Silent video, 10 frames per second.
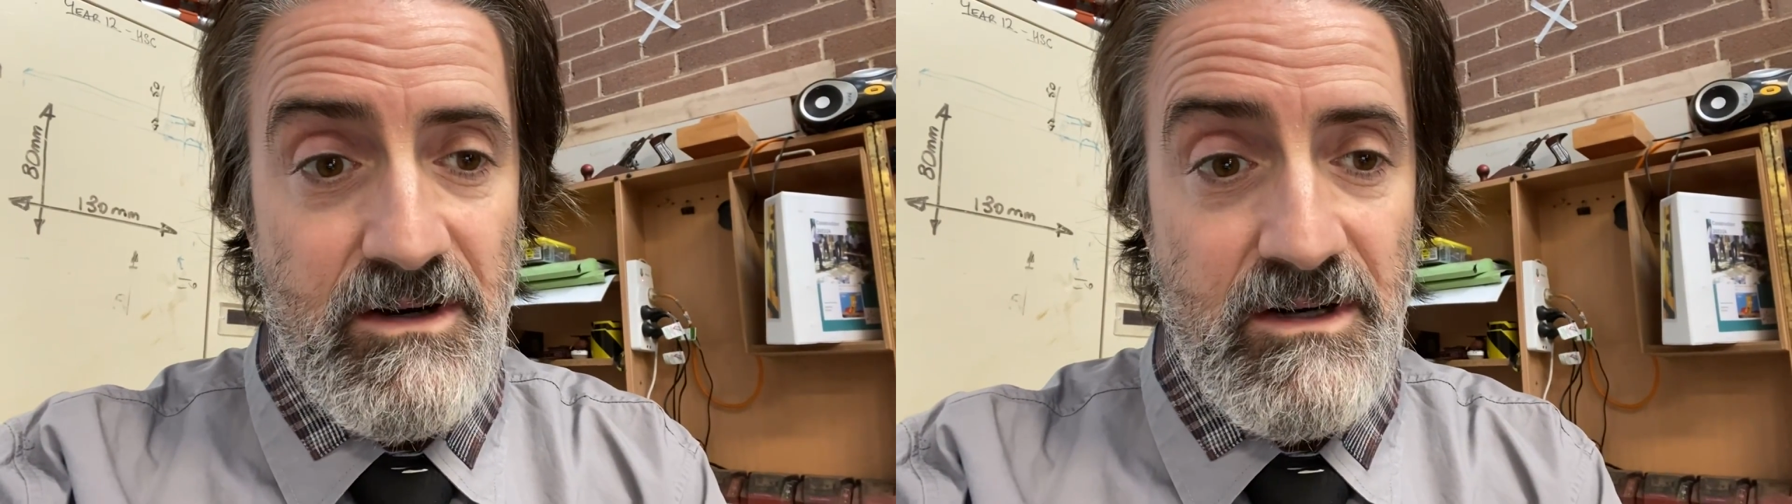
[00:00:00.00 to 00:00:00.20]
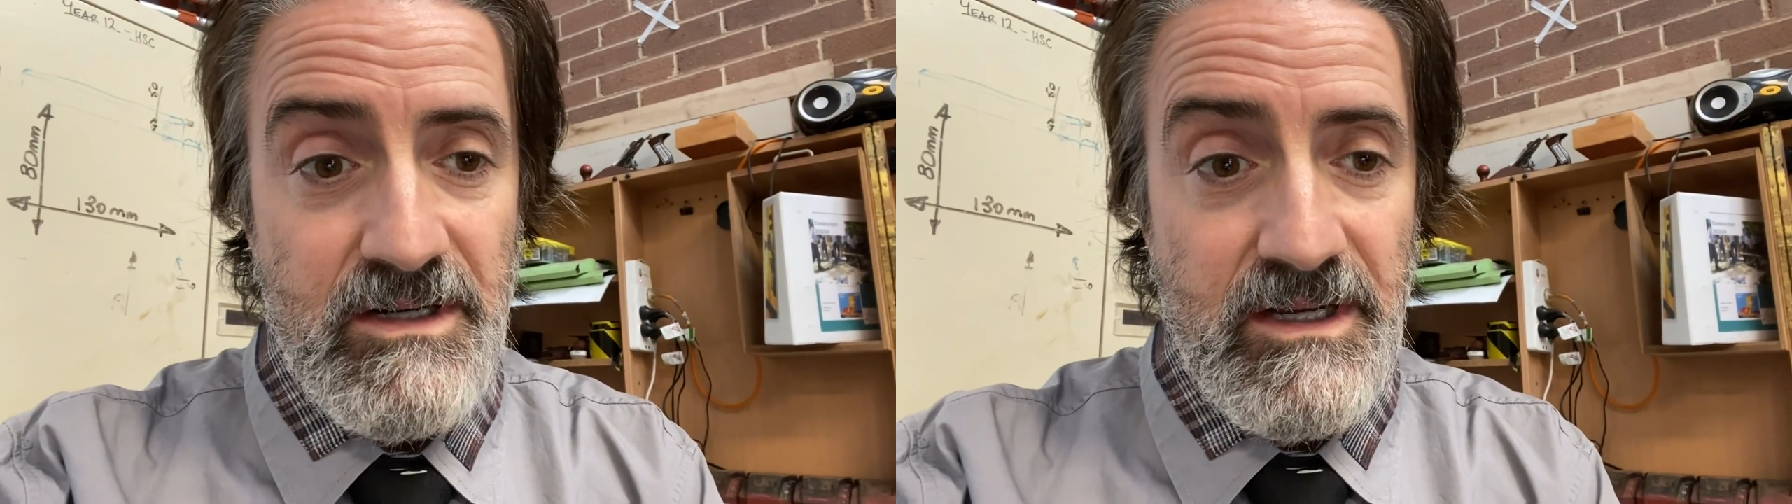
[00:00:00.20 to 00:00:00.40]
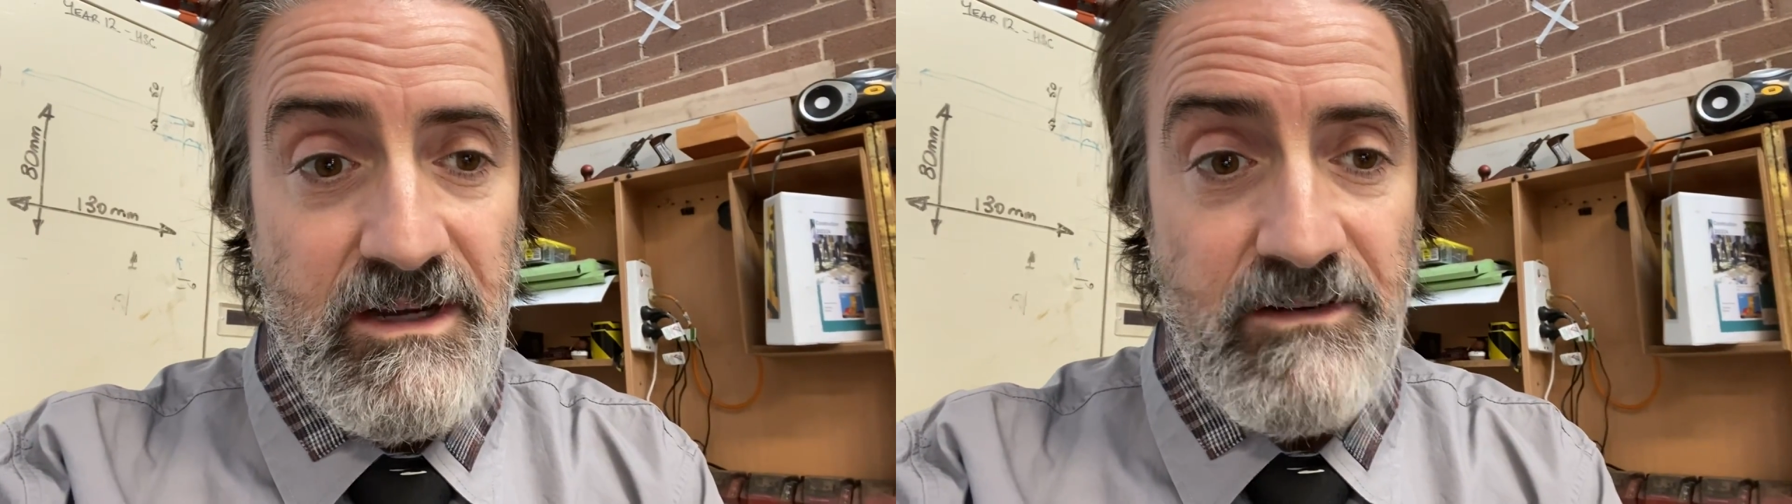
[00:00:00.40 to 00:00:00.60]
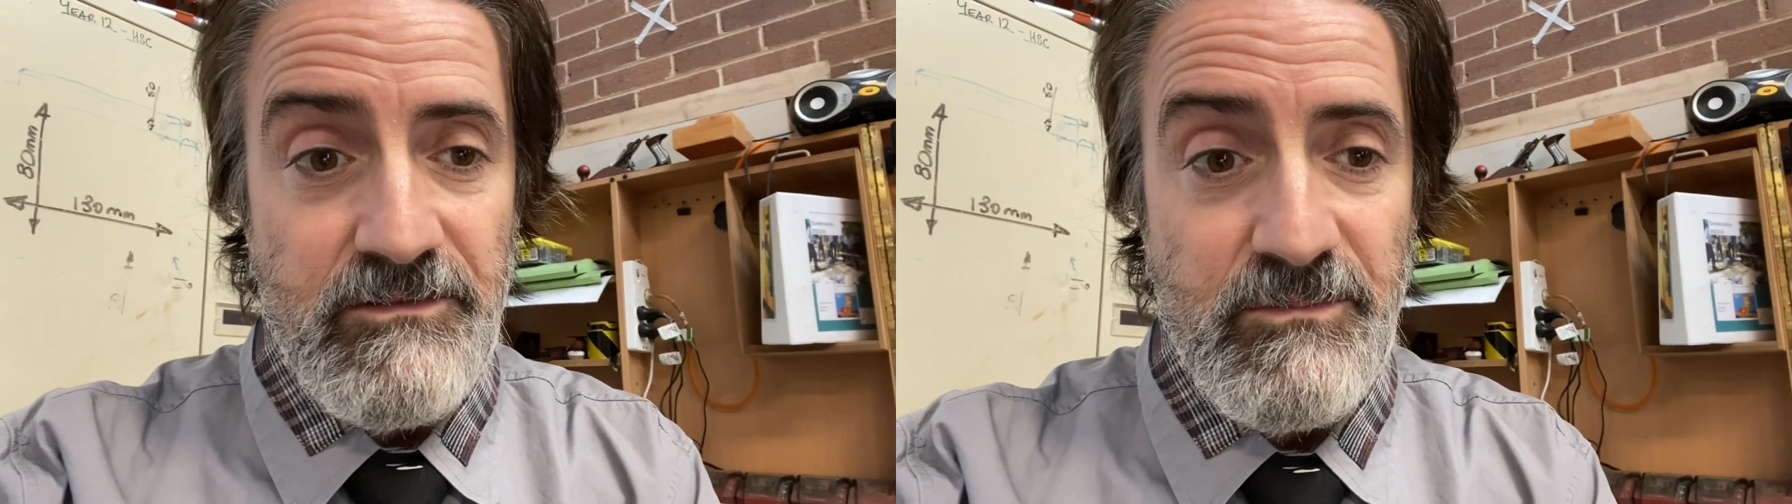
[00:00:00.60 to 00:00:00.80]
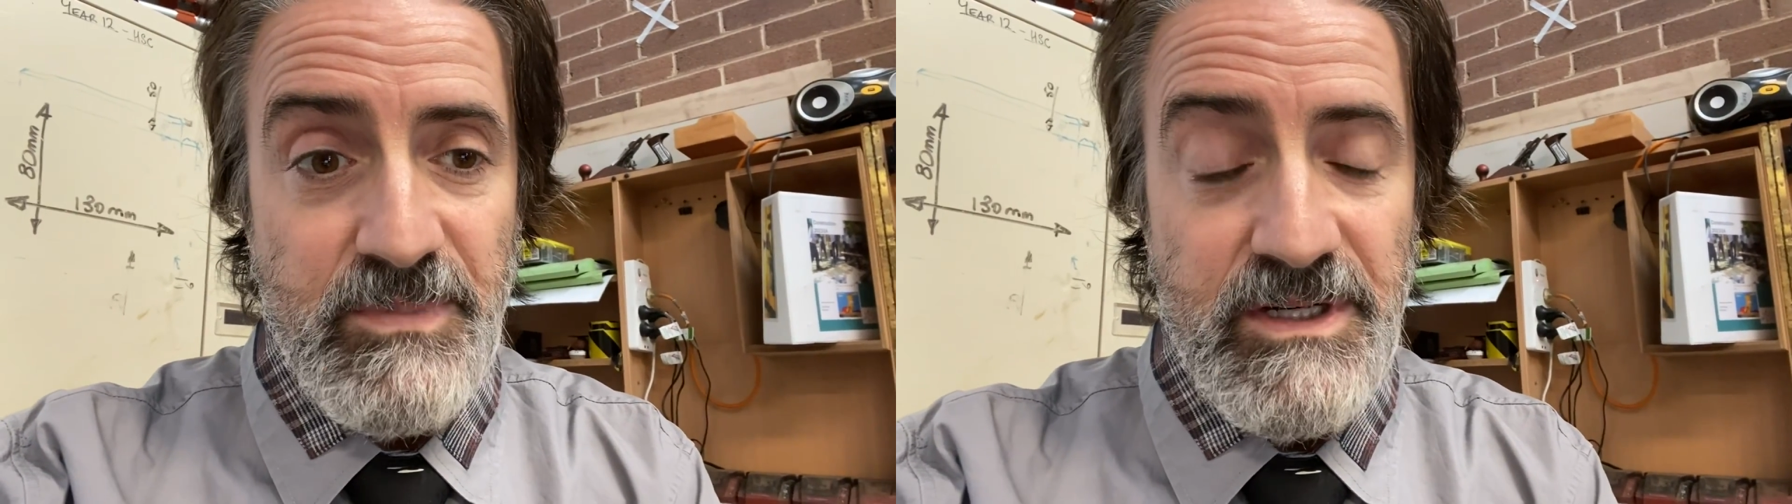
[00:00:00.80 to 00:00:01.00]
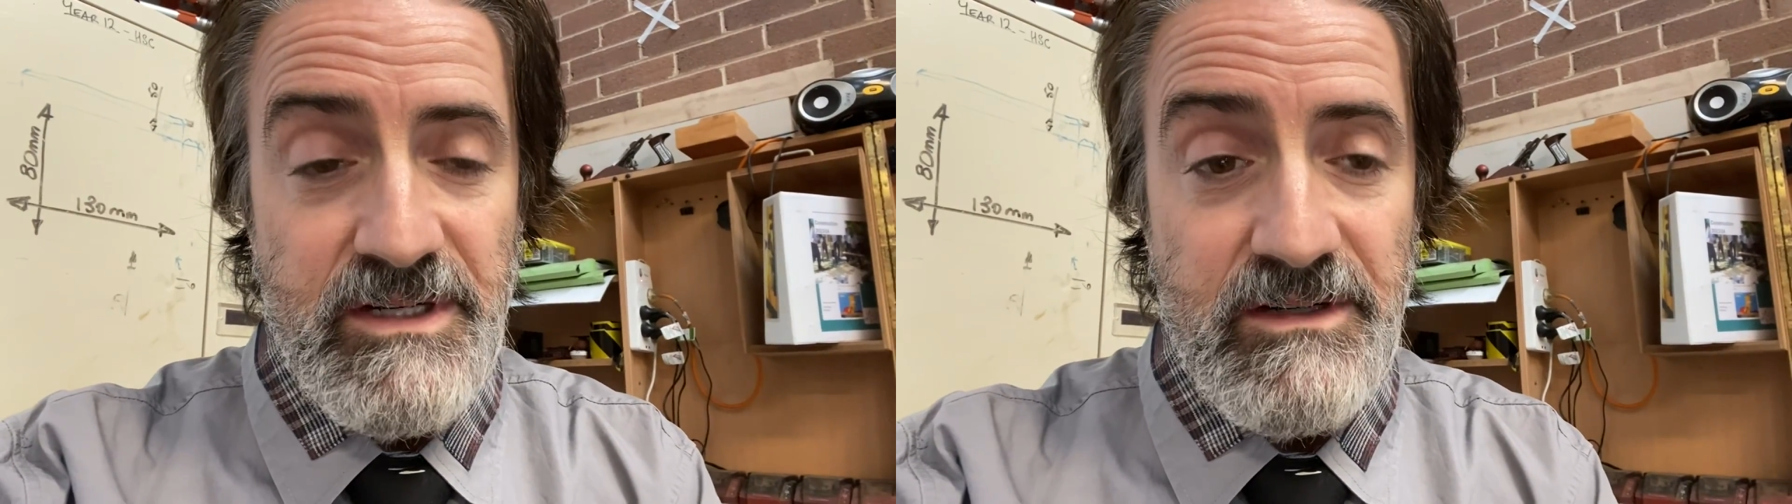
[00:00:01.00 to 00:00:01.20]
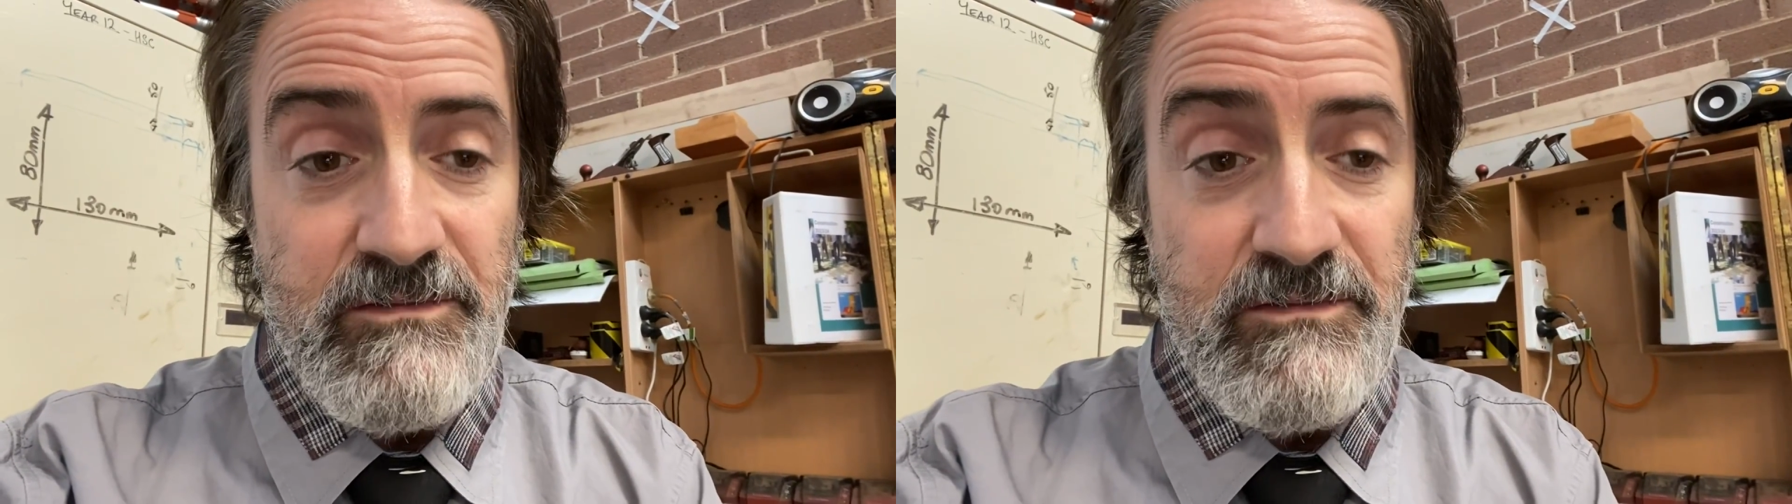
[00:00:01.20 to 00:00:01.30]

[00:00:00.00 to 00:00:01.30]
I have been in